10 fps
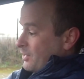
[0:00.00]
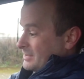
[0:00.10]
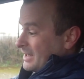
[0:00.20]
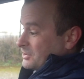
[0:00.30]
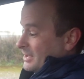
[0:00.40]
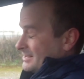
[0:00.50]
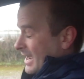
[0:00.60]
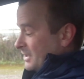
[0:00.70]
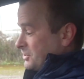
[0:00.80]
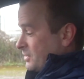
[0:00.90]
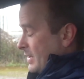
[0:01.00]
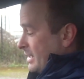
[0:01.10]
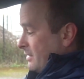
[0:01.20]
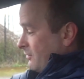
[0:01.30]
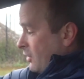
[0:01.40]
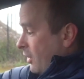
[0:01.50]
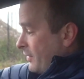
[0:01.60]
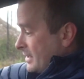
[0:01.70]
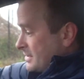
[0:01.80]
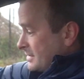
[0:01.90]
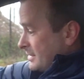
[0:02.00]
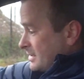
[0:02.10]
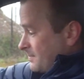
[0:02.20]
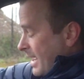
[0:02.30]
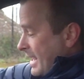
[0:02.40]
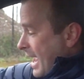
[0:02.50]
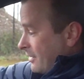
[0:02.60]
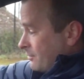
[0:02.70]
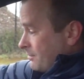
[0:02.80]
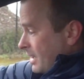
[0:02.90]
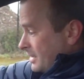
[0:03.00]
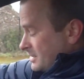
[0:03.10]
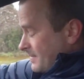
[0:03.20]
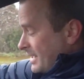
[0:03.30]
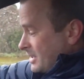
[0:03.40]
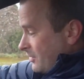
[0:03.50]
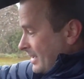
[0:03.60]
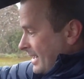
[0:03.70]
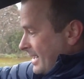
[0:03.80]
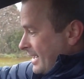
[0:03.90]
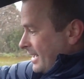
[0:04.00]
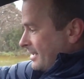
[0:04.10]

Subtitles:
it's actually attached to it. You've got this display display unit here,